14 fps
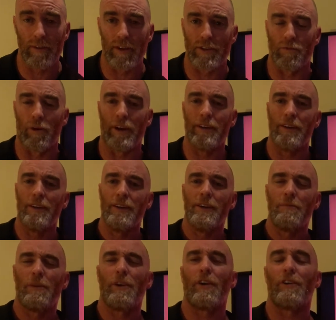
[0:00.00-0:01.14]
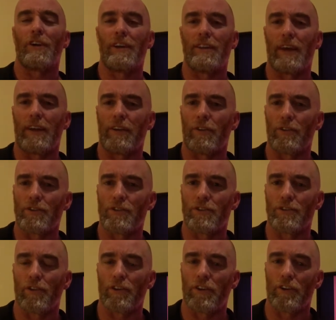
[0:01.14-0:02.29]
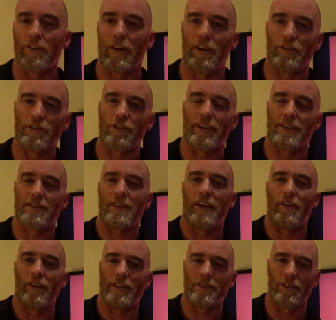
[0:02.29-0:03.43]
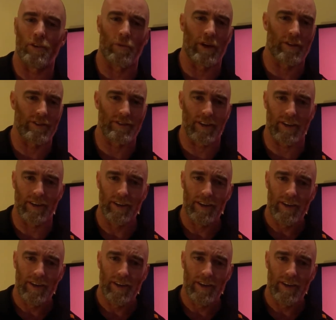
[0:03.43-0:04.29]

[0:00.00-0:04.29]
as one. But not only that, it can also start accelerating the wear and tear.